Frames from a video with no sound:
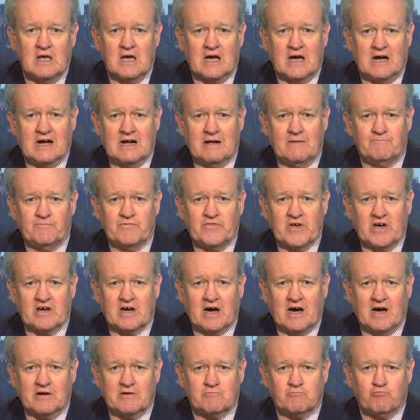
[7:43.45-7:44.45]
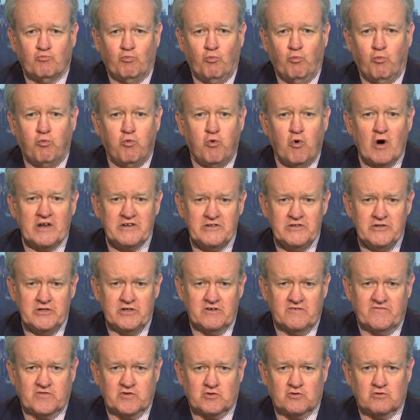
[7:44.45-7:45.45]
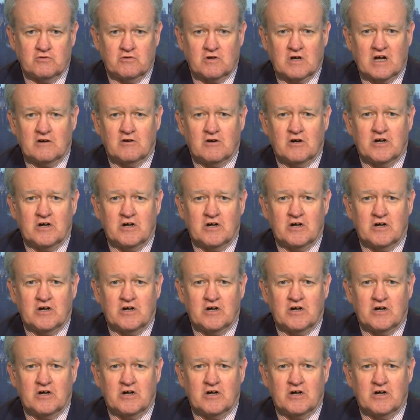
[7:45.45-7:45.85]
That are wonderful